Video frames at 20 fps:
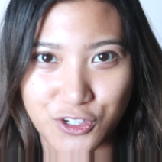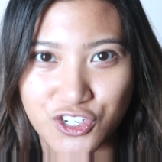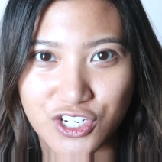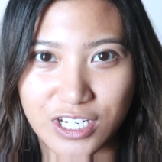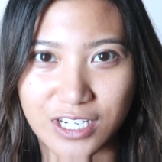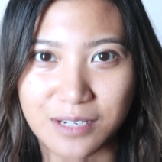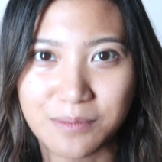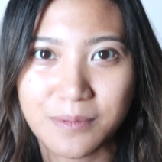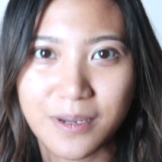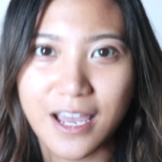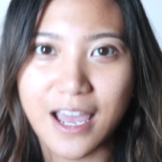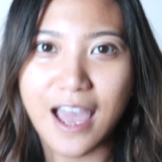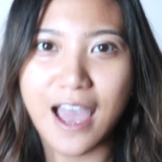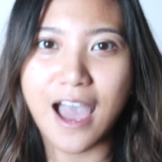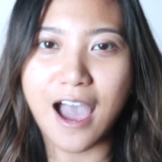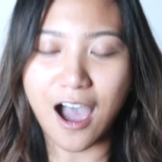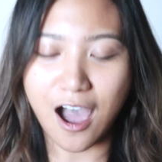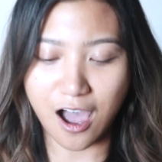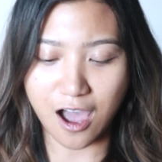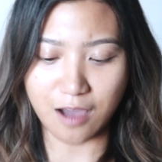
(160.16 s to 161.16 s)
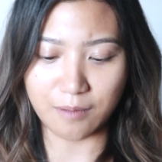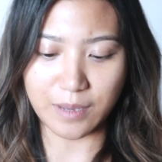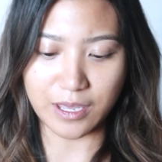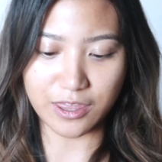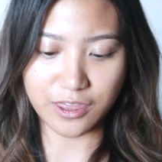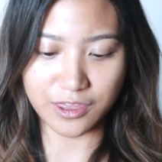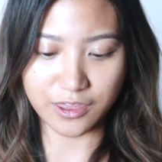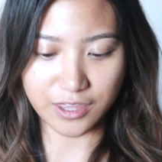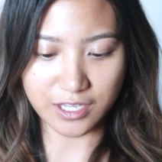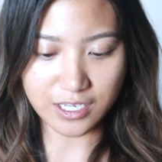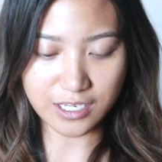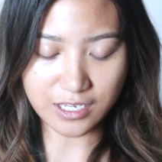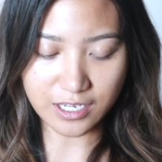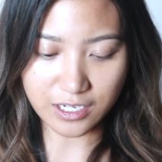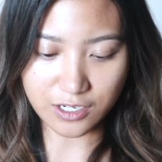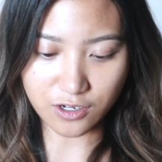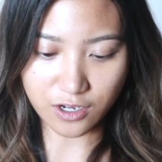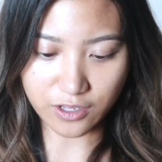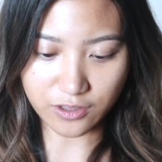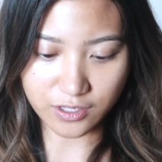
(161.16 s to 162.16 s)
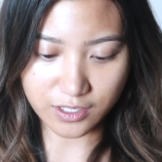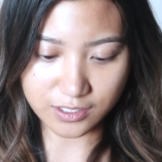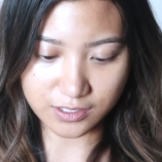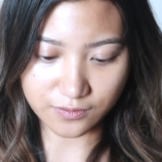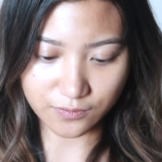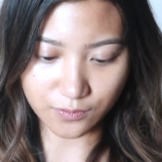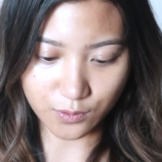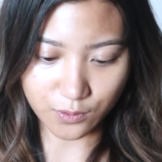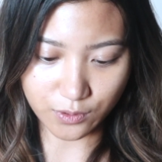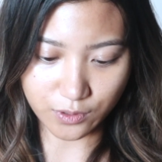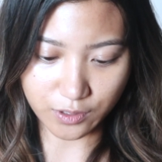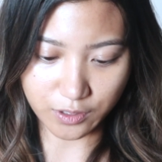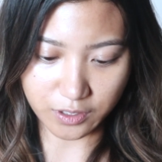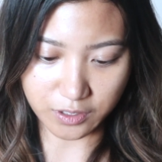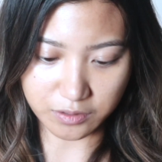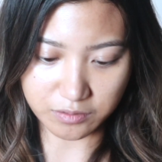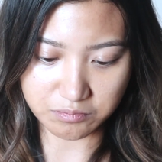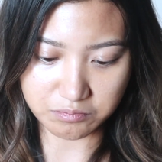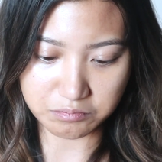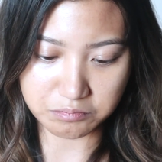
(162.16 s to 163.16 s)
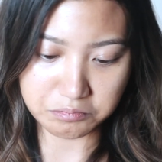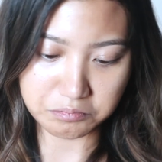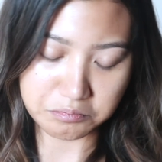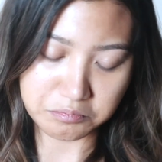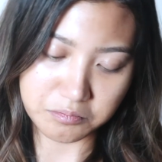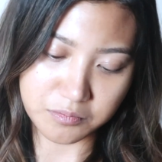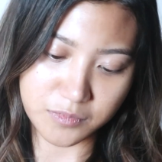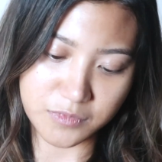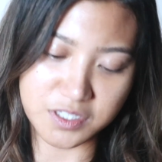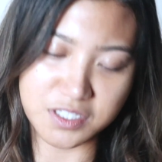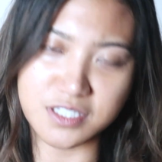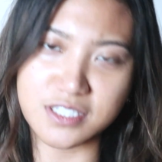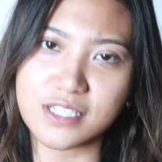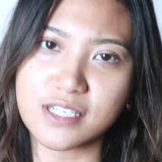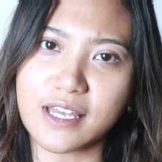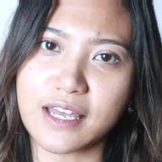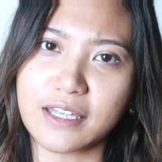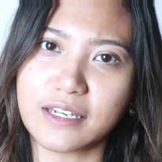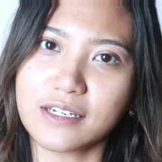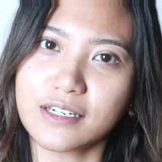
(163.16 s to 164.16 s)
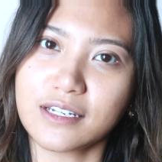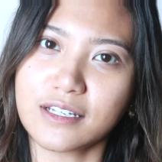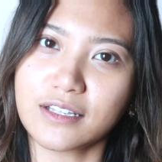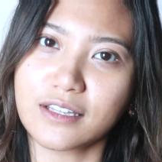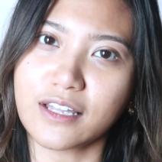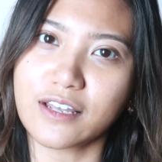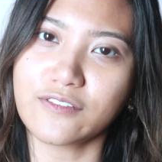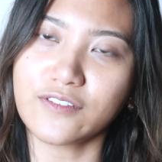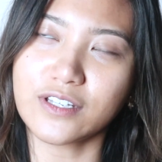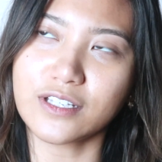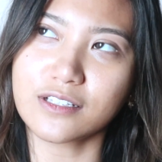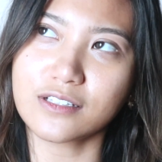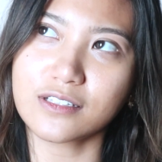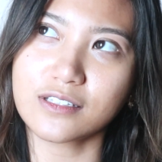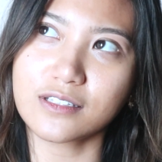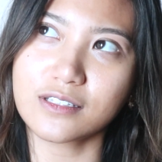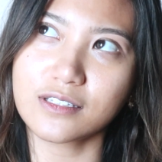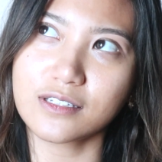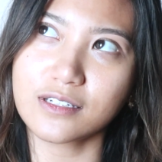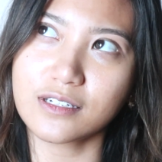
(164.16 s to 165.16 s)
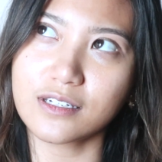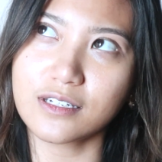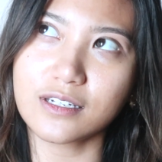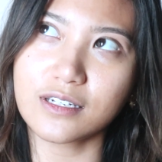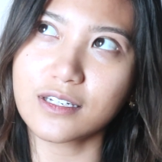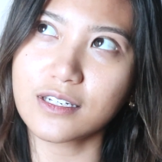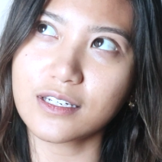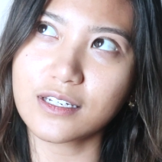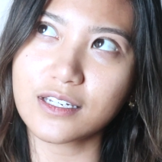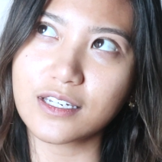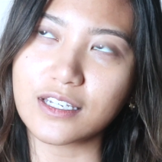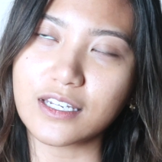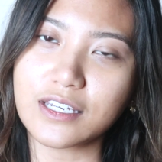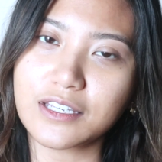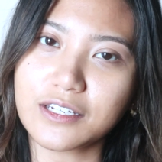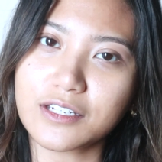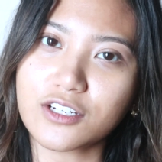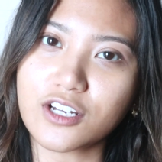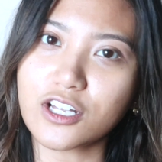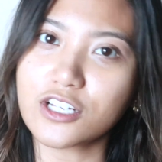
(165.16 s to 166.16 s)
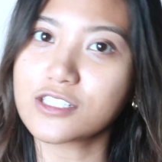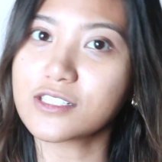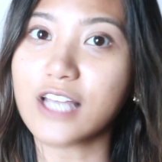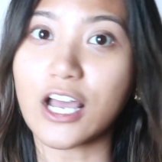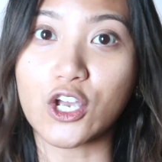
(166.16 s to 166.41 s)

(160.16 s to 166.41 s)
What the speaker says: cheap. I think I got this for 10-11 Canadian dollars.